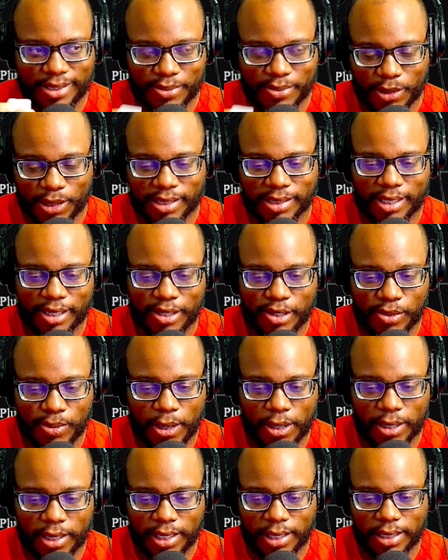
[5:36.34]
were still
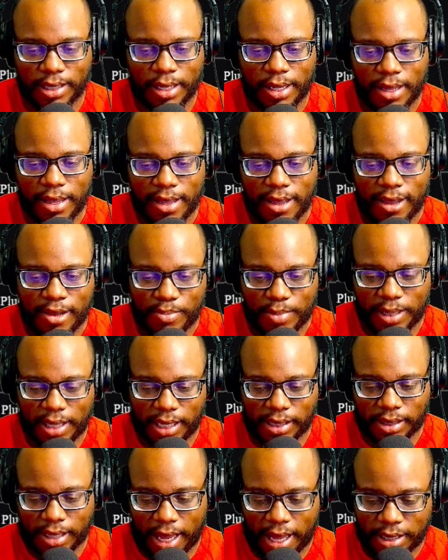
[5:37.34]
working, but
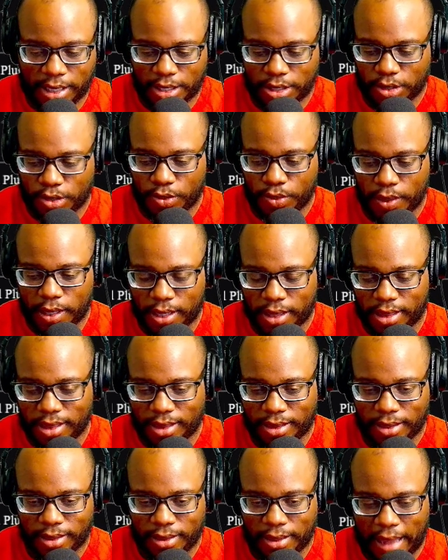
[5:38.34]
that's got to do with
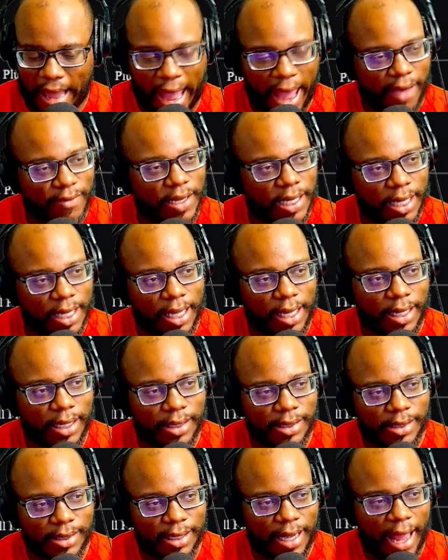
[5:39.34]
having
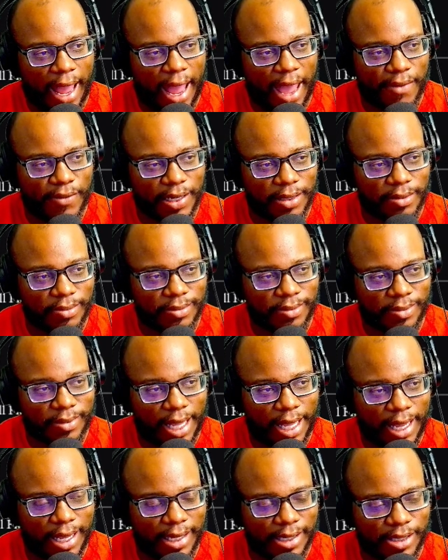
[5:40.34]
kids and having
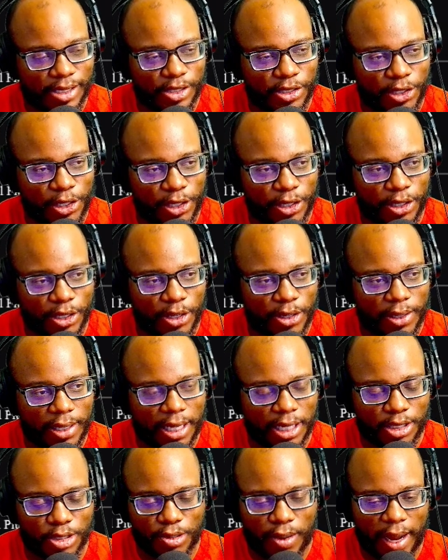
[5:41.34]
things near your
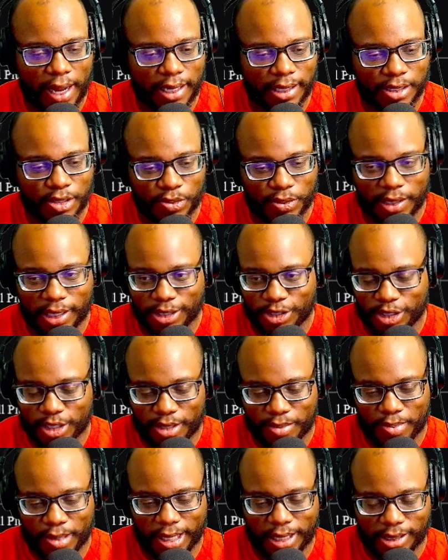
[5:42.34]
electronics when they
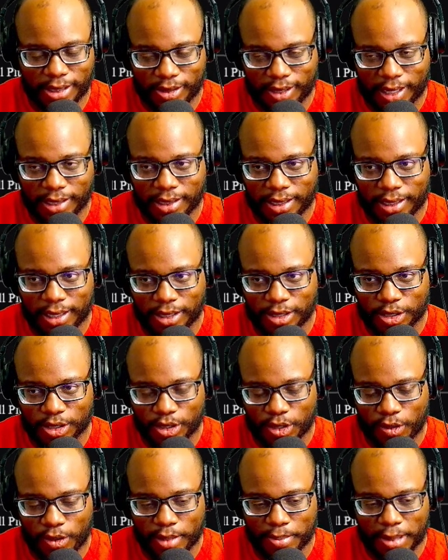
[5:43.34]
shouldn't be. So that's another
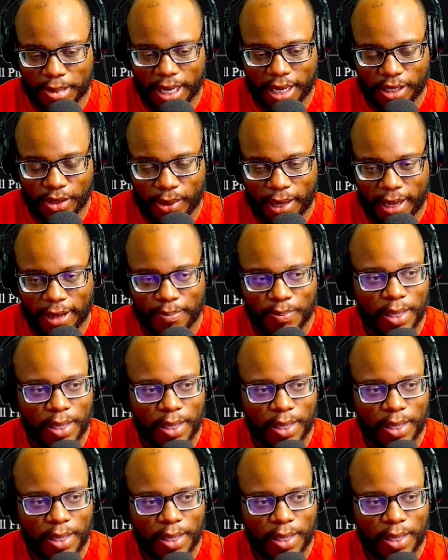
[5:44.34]
story. But anyway,